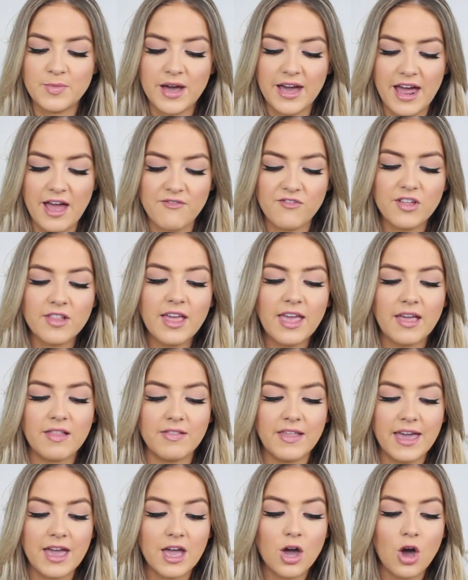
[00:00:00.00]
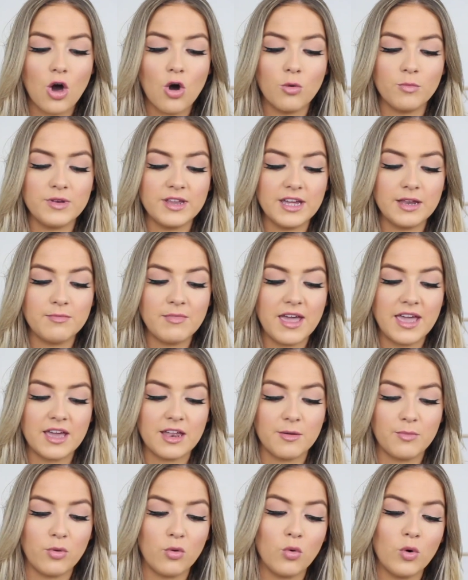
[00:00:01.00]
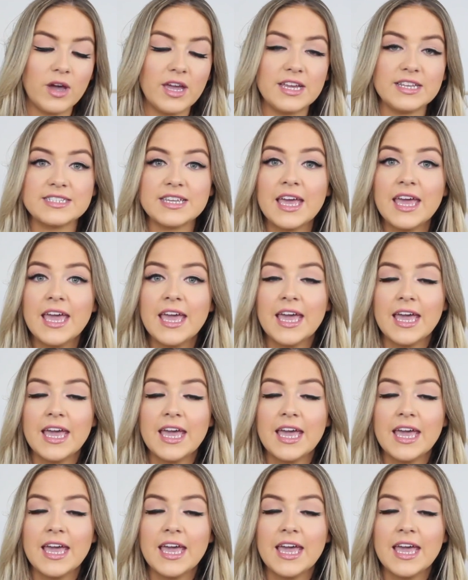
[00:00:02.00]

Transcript: but I feel like Lancome did make it a point